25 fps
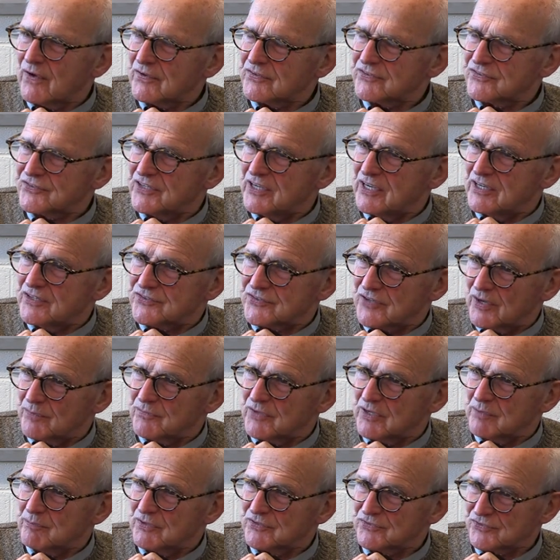seeing
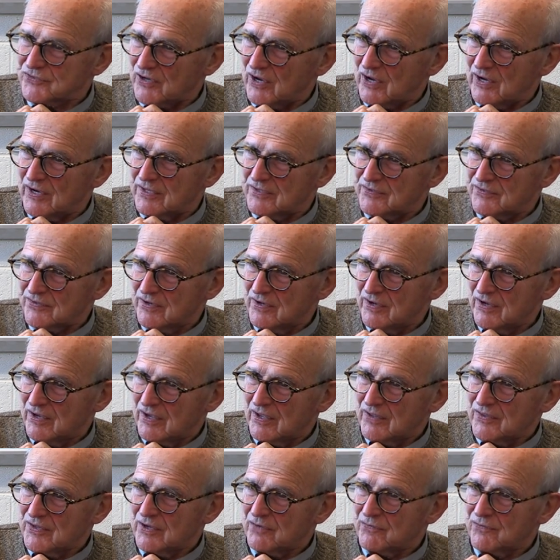something besides
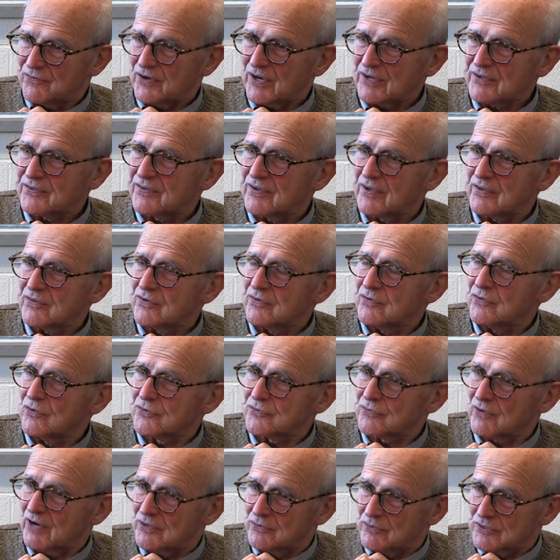the effect that you're
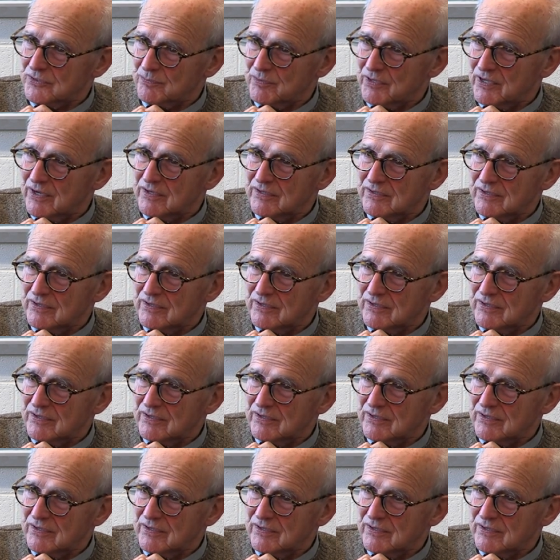trying to explain.